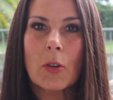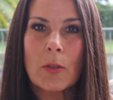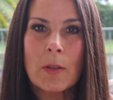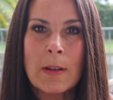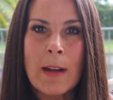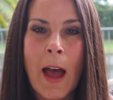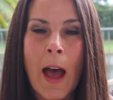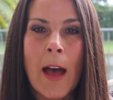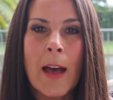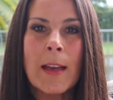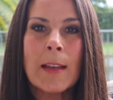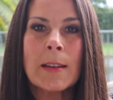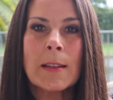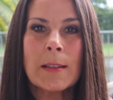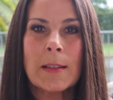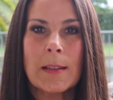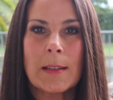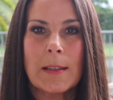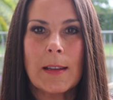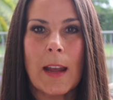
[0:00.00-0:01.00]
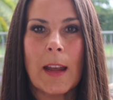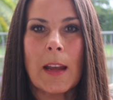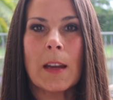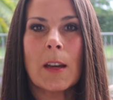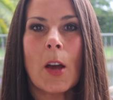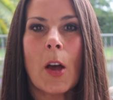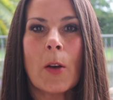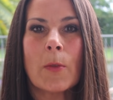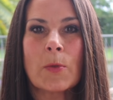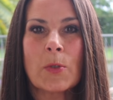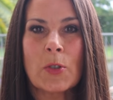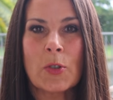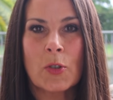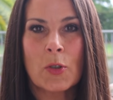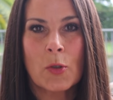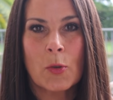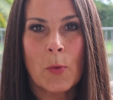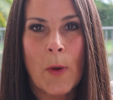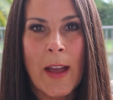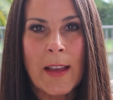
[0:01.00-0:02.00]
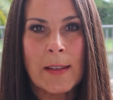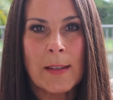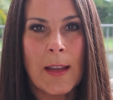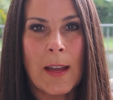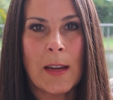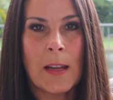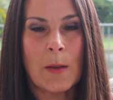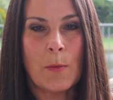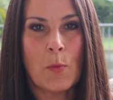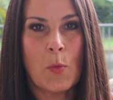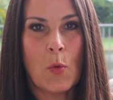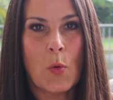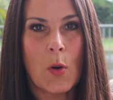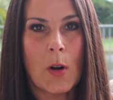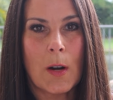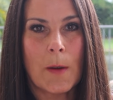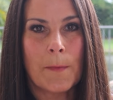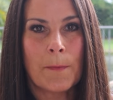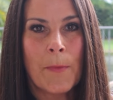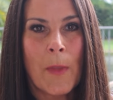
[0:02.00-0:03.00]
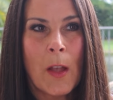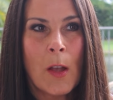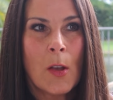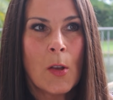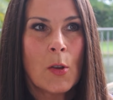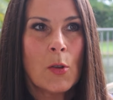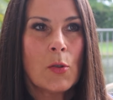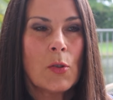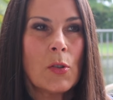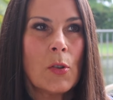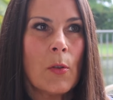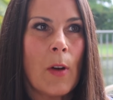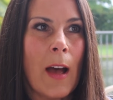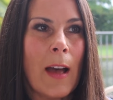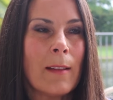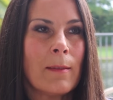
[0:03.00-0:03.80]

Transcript: You're not in a state of stress anymore. So